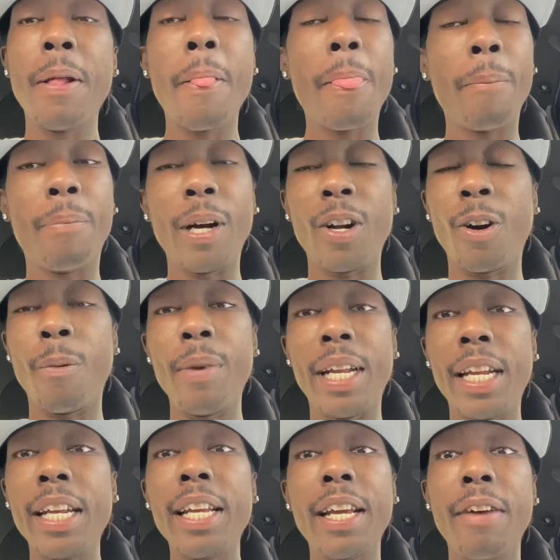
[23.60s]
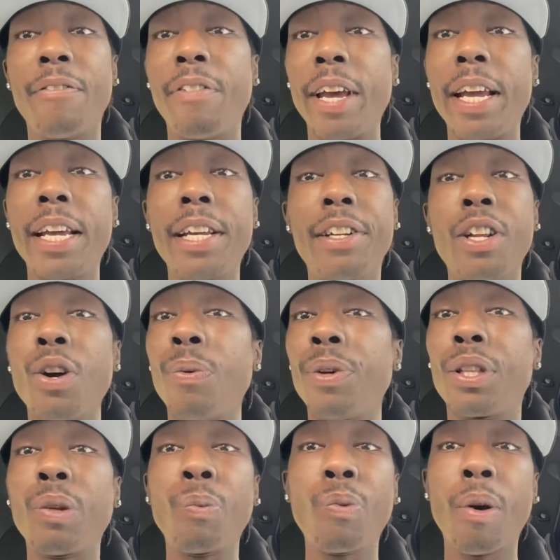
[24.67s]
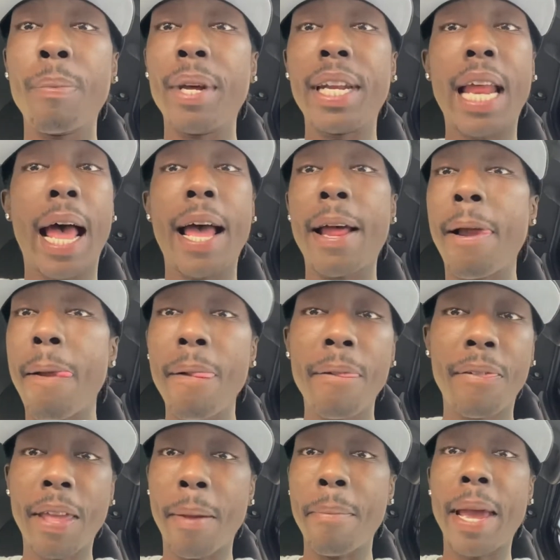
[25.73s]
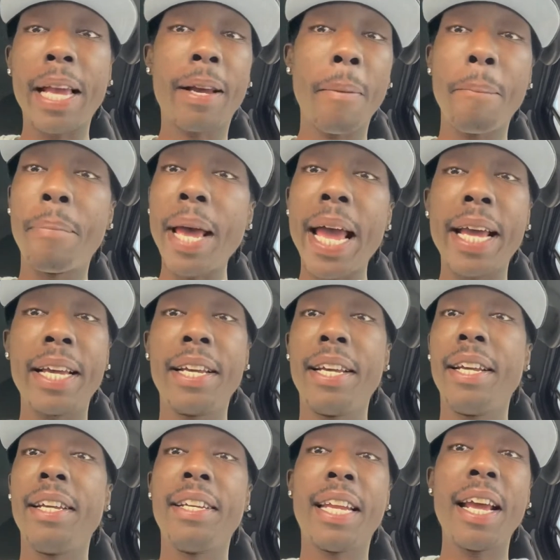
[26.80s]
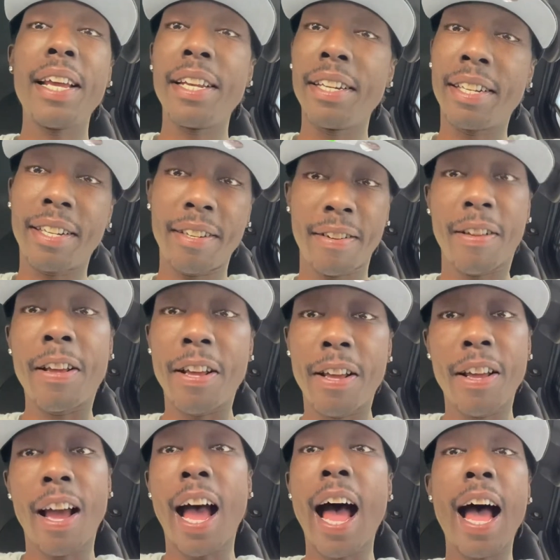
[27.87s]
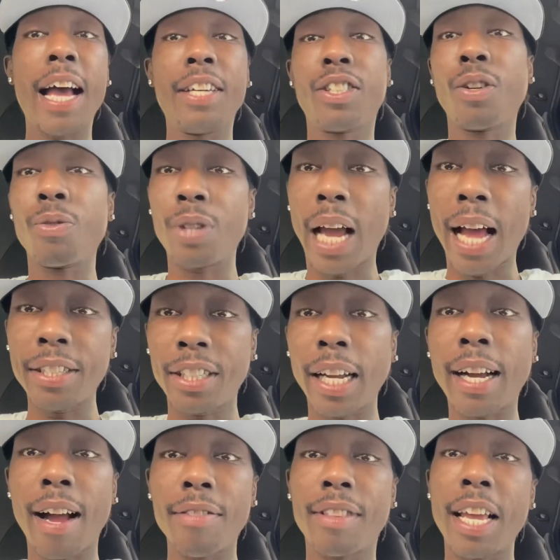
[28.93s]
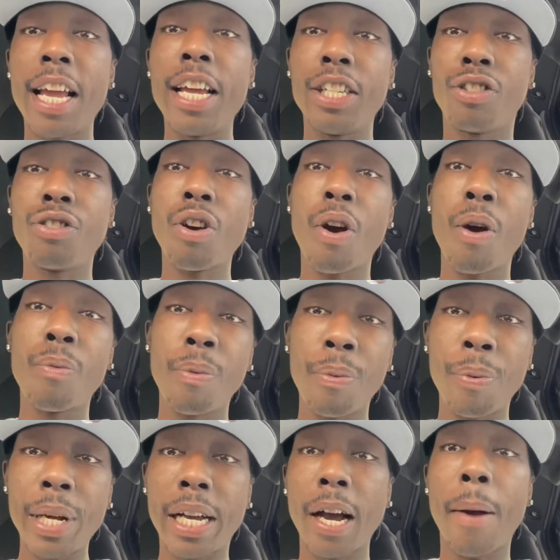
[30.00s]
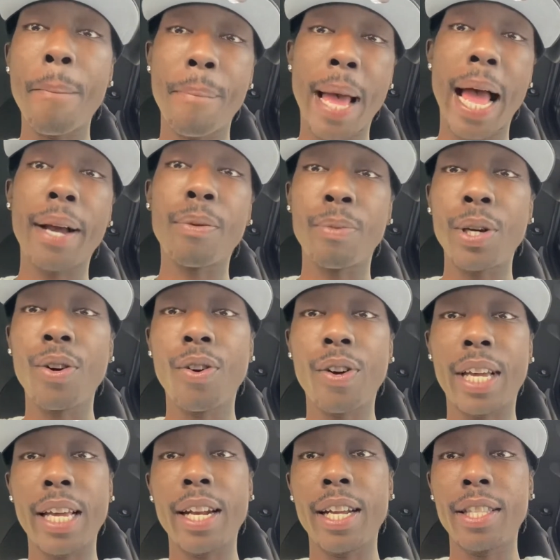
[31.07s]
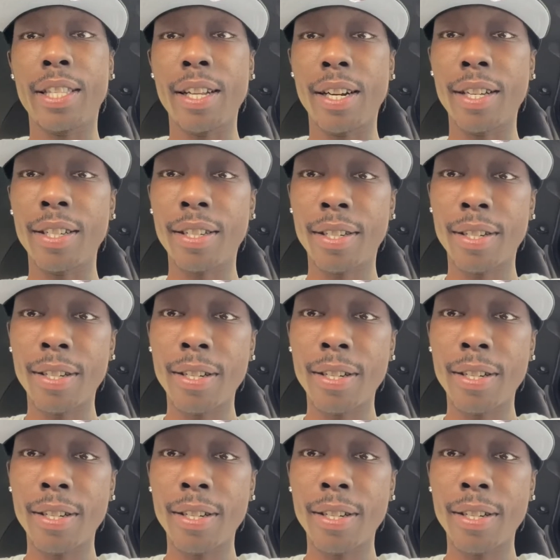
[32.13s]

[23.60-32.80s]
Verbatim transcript: But um, in any event, he deal with the women that they make him pay. They all right, so y'all check out the intro, and when we come back, we gonna get into this.